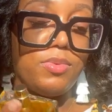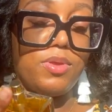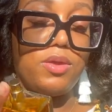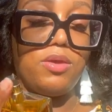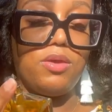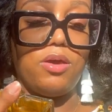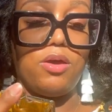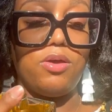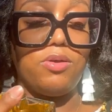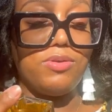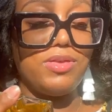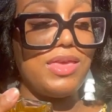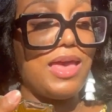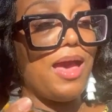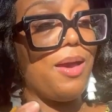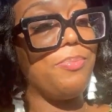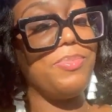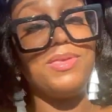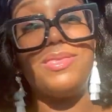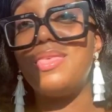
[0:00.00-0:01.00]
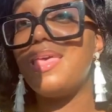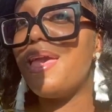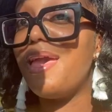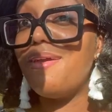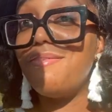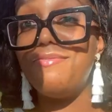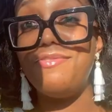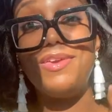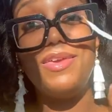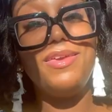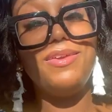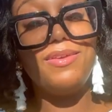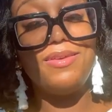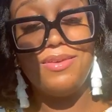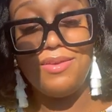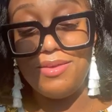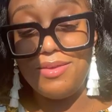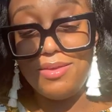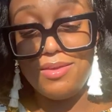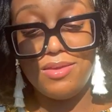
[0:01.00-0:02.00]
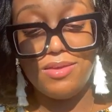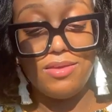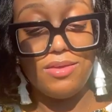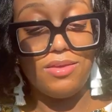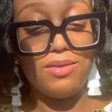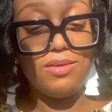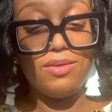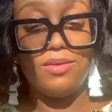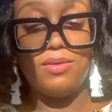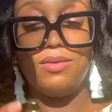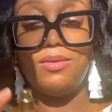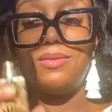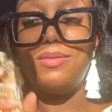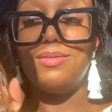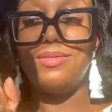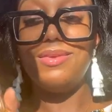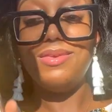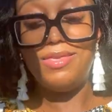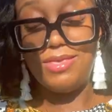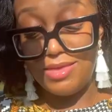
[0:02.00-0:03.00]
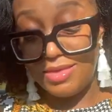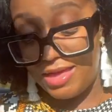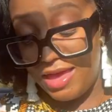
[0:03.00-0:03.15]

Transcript: Y'all, top is heavy. This is